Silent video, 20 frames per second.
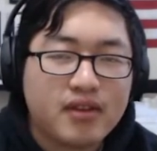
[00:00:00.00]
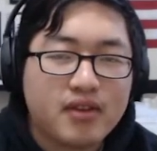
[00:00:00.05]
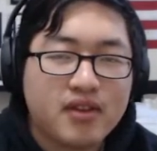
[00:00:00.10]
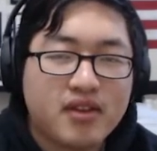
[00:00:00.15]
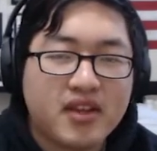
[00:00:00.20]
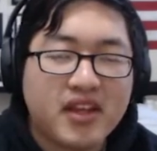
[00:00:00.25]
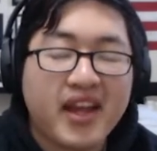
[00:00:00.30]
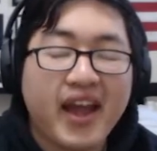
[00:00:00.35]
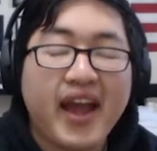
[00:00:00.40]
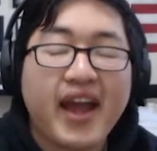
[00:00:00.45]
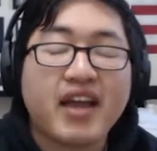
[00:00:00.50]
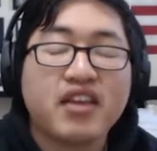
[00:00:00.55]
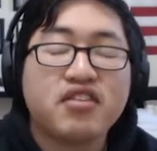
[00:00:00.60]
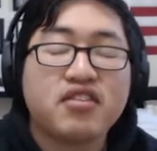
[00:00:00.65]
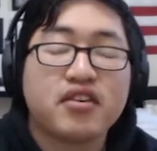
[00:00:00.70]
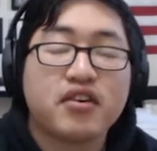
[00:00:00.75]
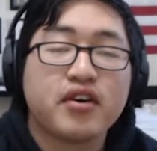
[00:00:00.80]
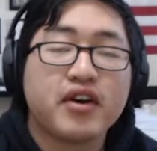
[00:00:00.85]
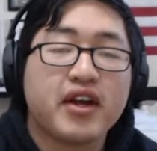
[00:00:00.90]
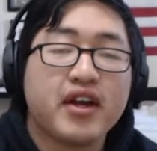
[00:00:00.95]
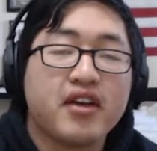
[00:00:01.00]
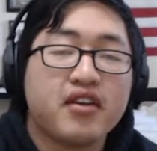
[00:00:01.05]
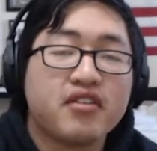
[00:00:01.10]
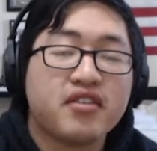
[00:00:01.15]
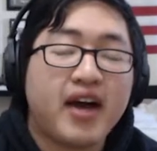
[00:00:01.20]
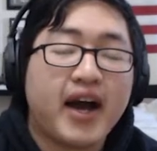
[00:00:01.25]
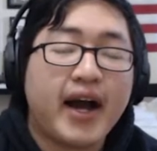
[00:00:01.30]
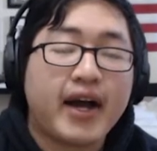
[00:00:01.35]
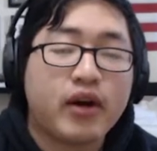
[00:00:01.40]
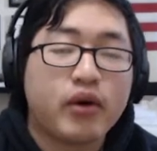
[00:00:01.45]
The answer is,
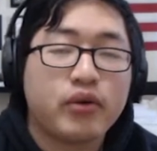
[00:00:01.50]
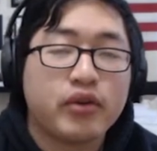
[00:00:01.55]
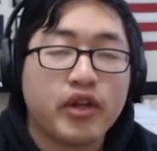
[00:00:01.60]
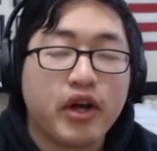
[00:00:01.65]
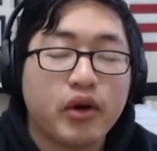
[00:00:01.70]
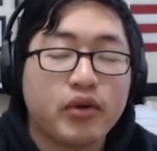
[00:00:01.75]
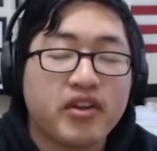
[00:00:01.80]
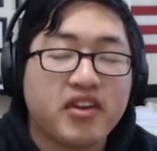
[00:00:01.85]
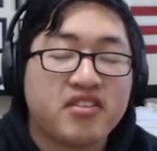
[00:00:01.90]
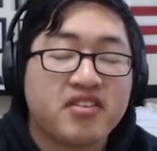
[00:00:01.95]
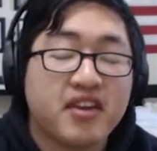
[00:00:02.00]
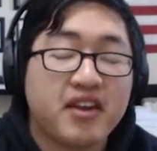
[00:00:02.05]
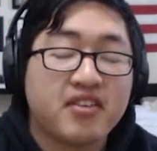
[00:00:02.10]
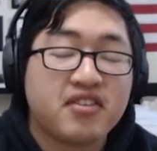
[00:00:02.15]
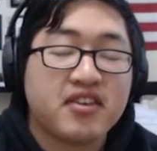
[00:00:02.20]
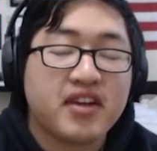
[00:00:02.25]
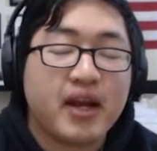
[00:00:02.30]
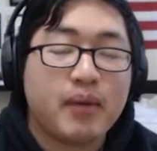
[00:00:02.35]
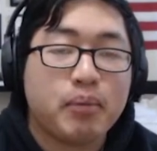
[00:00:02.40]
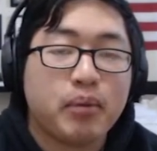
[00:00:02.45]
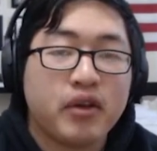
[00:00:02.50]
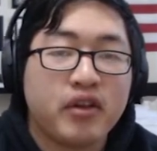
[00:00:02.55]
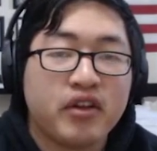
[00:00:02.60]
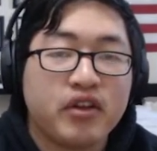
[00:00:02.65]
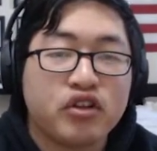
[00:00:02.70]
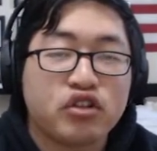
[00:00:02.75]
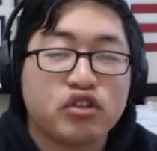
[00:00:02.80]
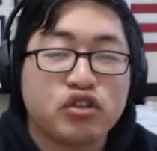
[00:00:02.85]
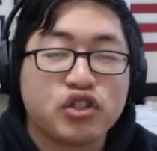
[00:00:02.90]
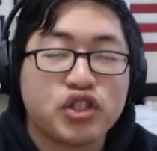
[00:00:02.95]
I don't know. This isn't a
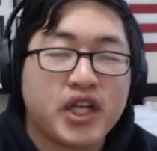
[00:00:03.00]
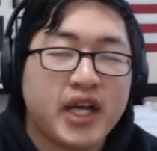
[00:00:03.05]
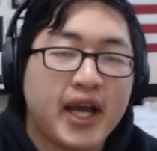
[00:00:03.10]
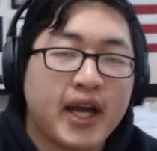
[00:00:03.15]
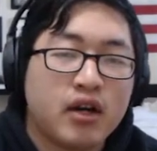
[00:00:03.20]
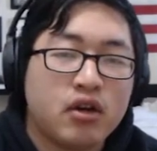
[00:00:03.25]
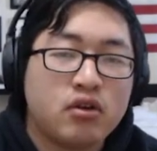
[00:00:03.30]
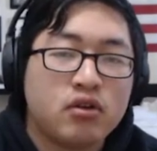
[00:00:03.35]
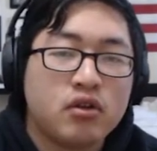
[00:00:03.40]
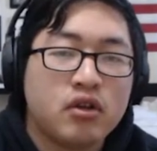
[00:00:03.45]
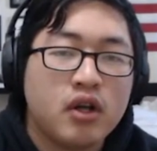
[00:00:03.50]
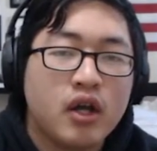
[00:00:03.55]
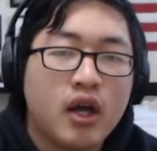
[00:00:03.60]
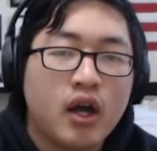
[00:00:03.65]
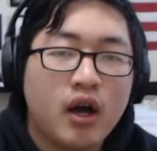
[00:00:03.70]
political channel.